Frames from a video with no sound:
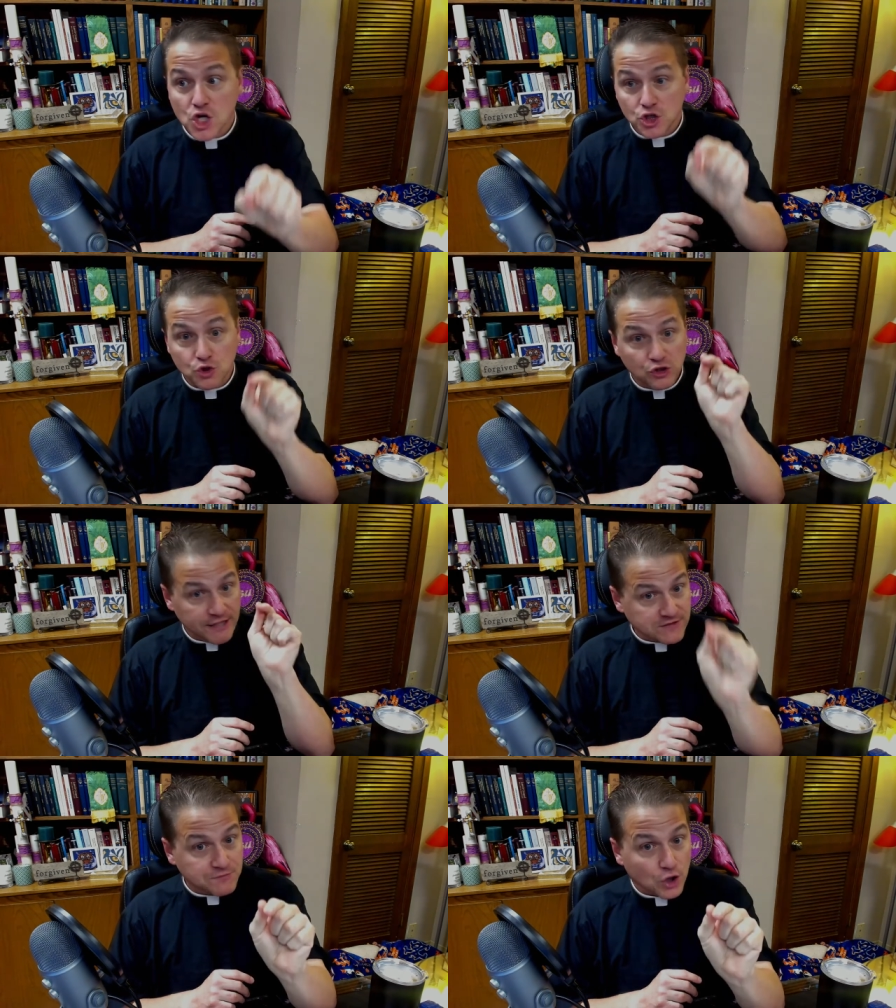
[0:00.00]
You
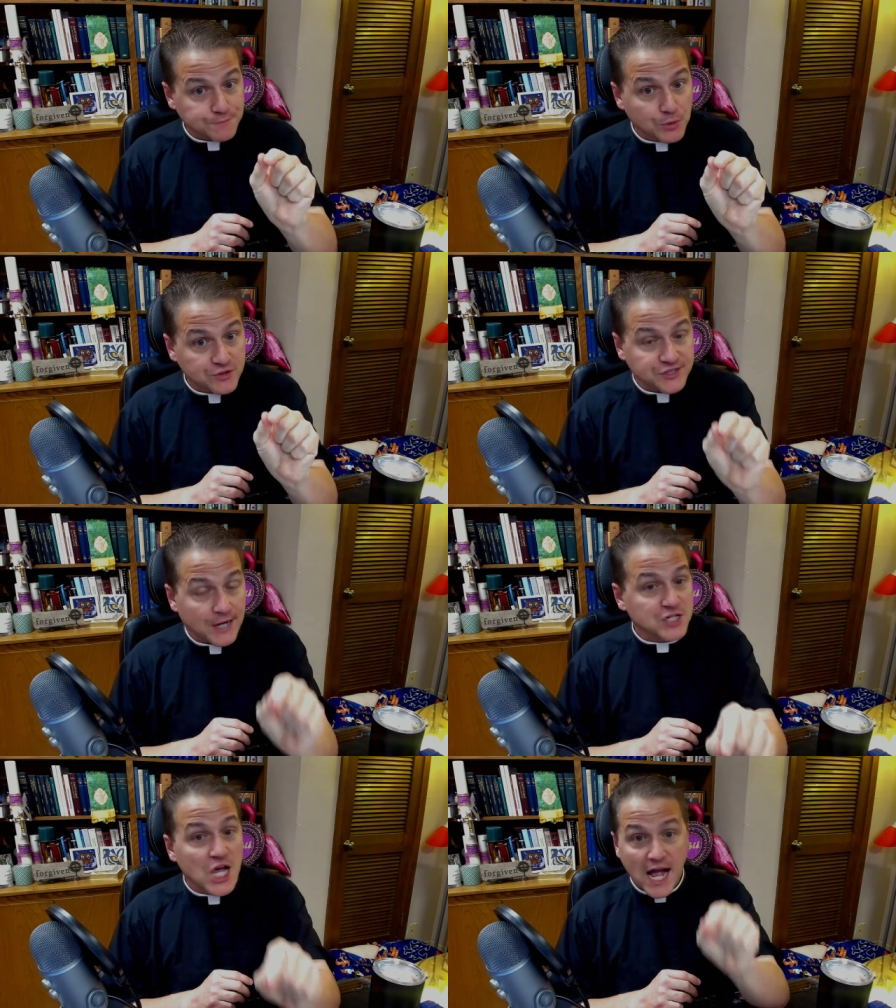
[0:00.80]
lift up those
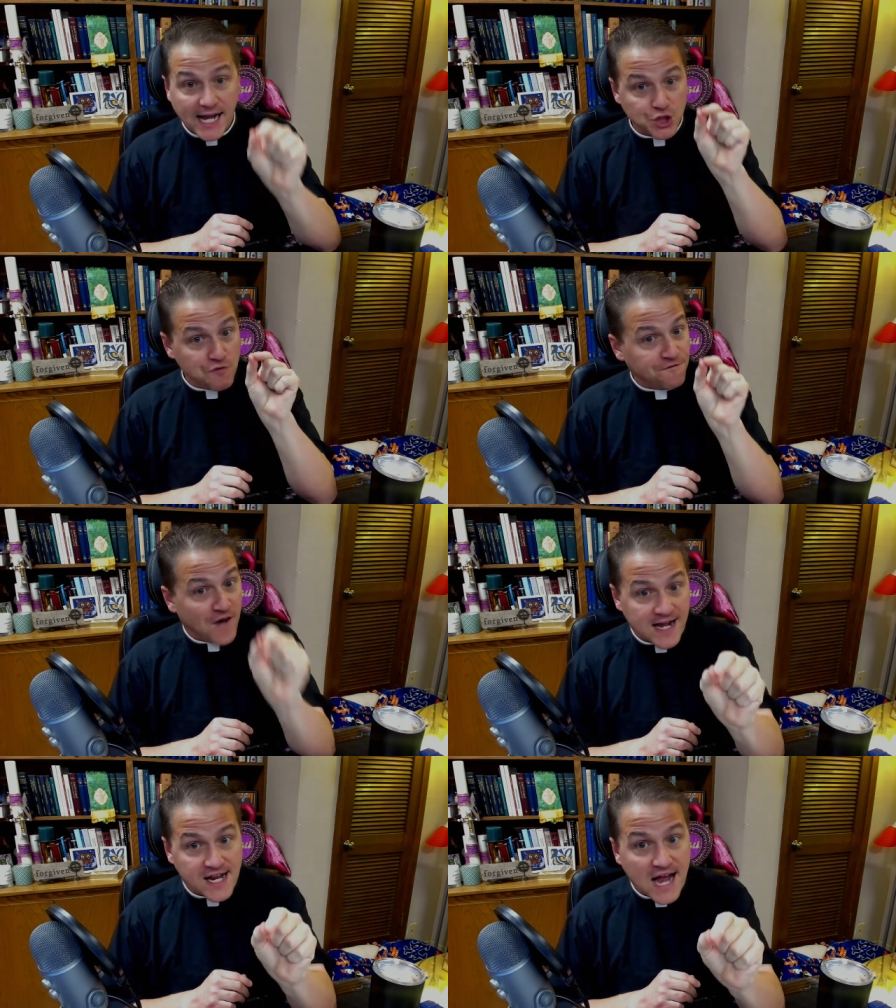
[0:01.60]
bootstraps and you
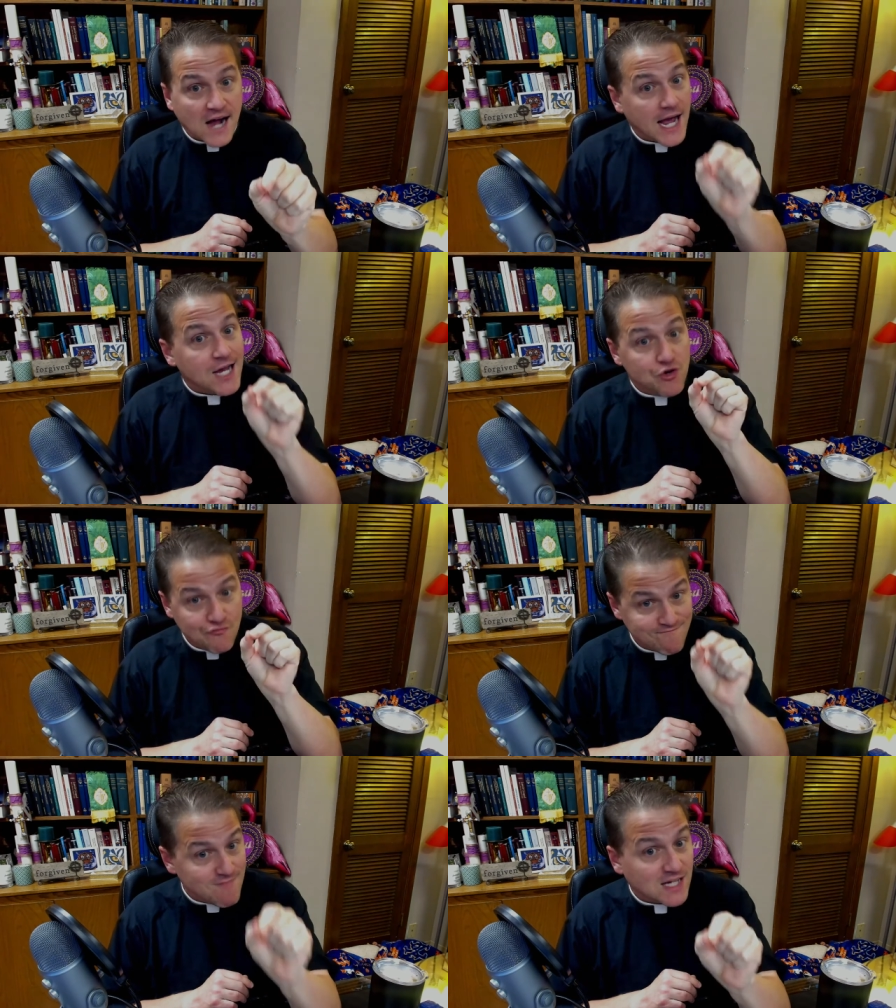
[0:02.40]
fight it out, and you
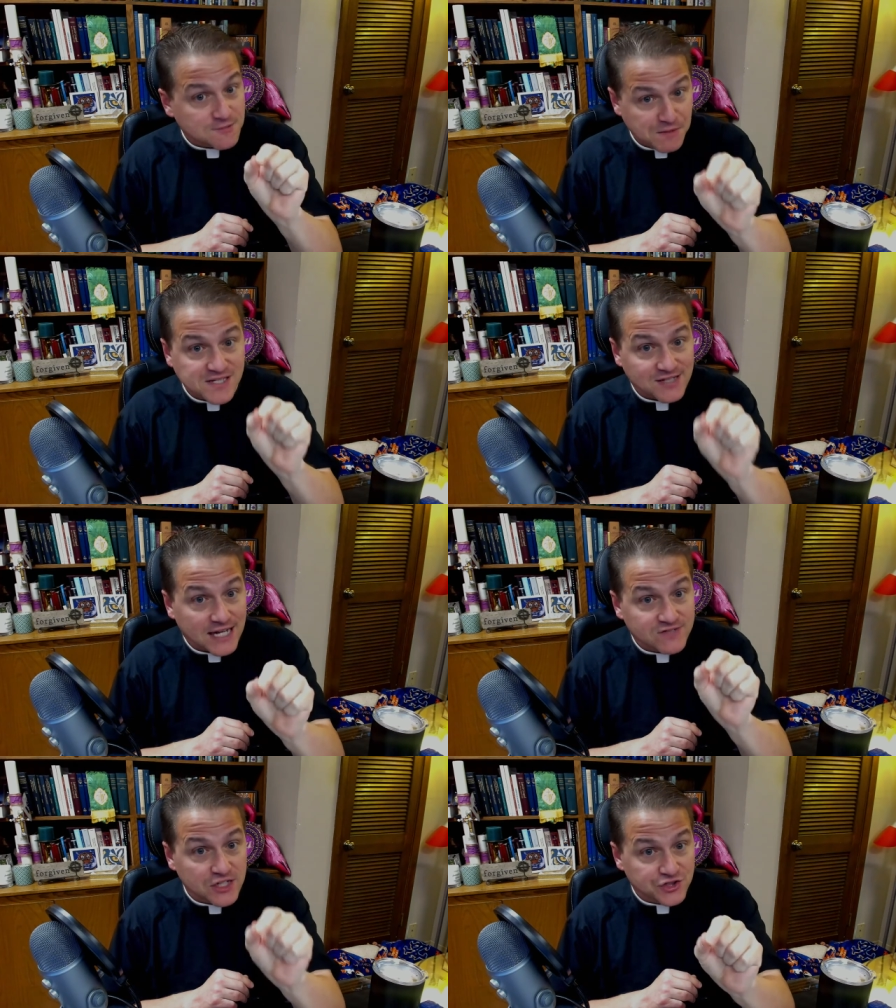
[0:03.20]
must be
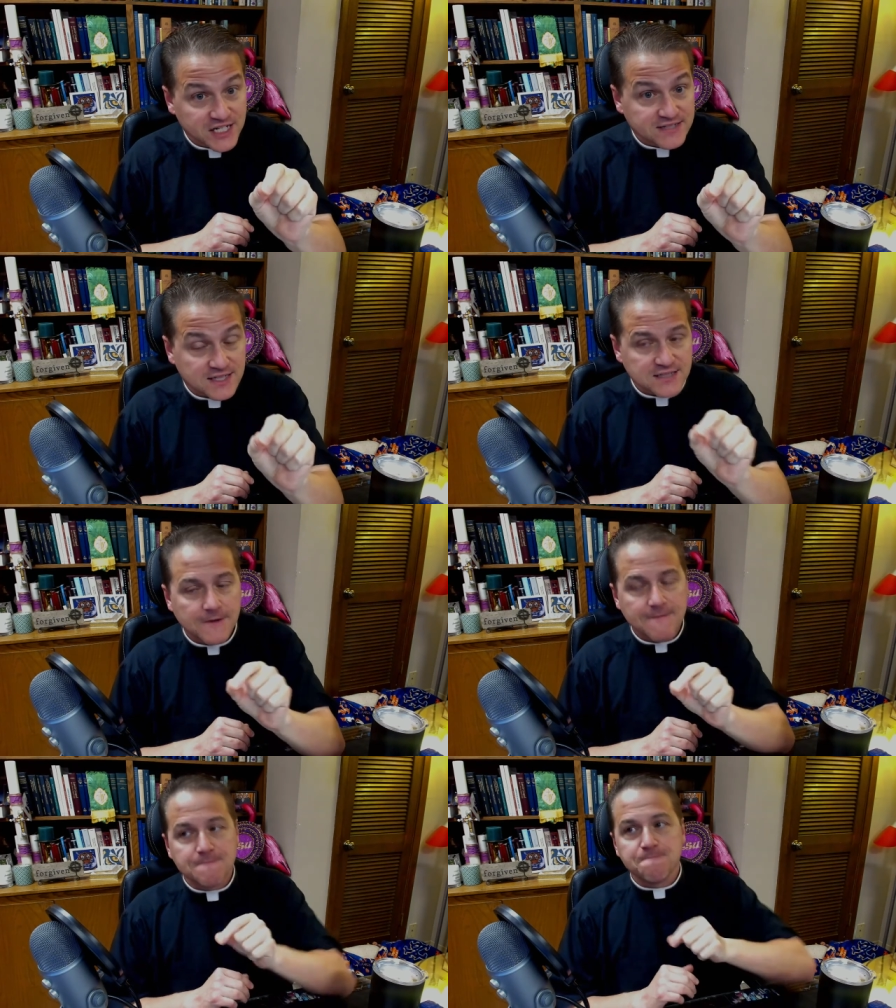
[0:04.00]
saved in Jesus.
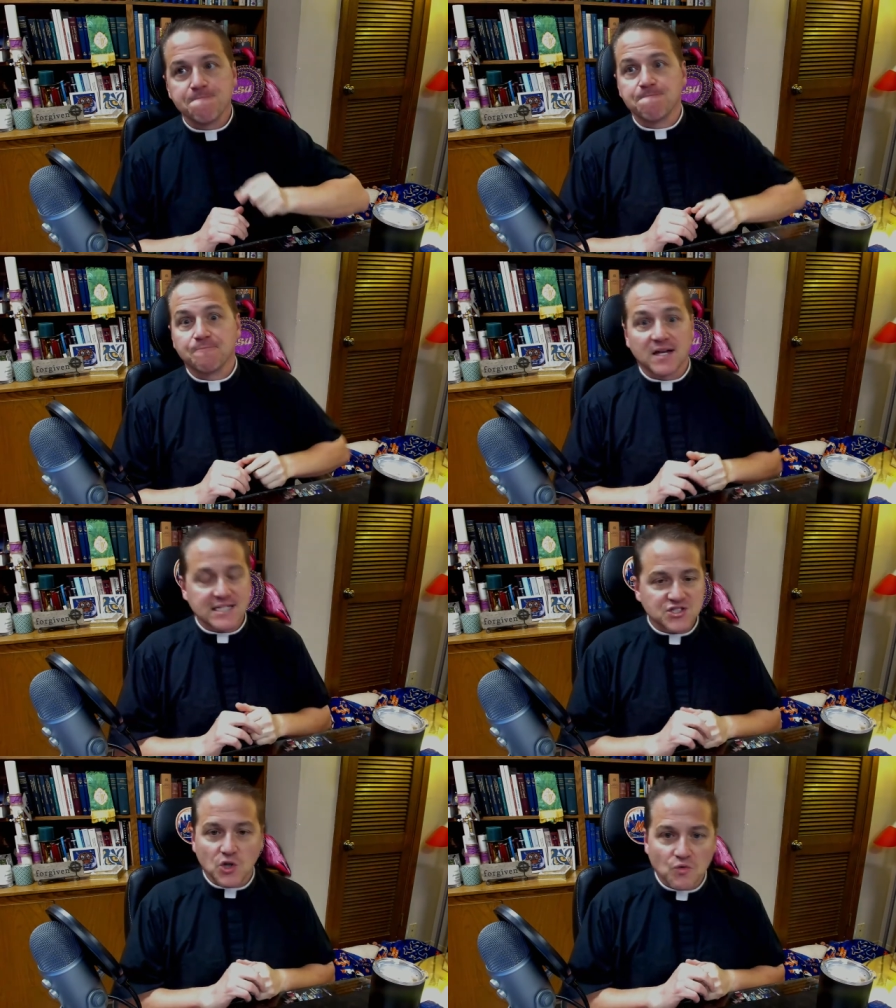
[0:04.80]

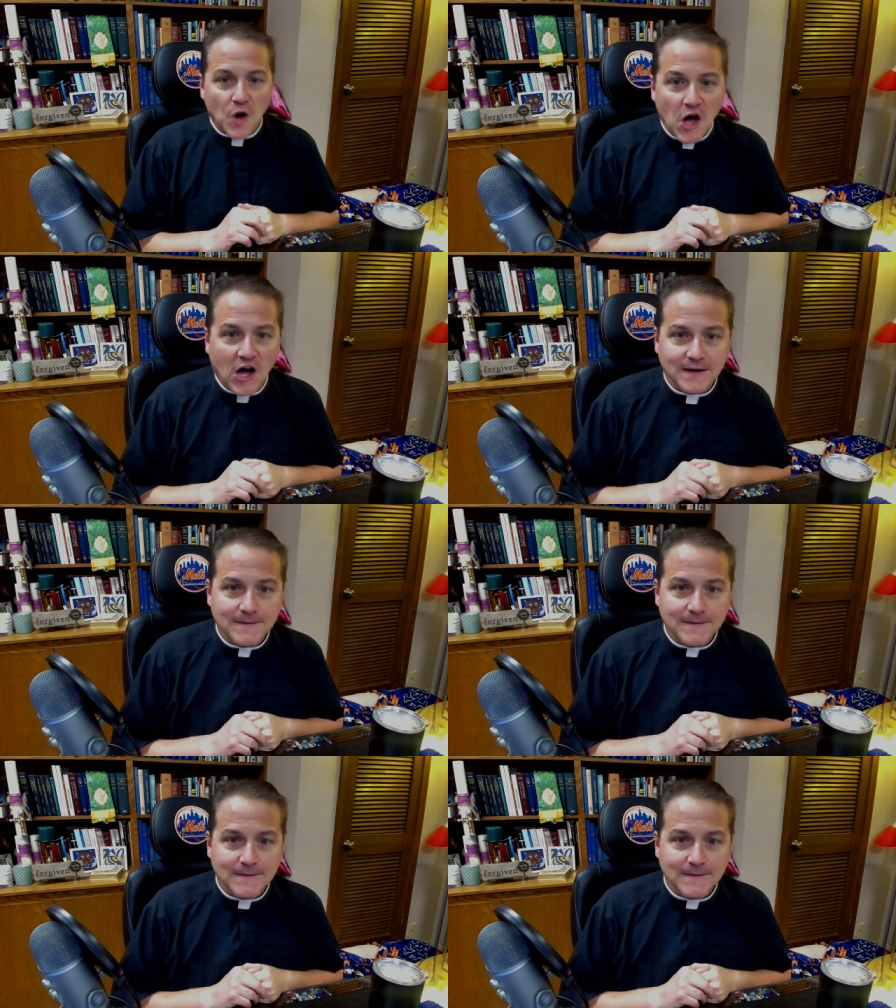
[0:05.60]
That's so wrong.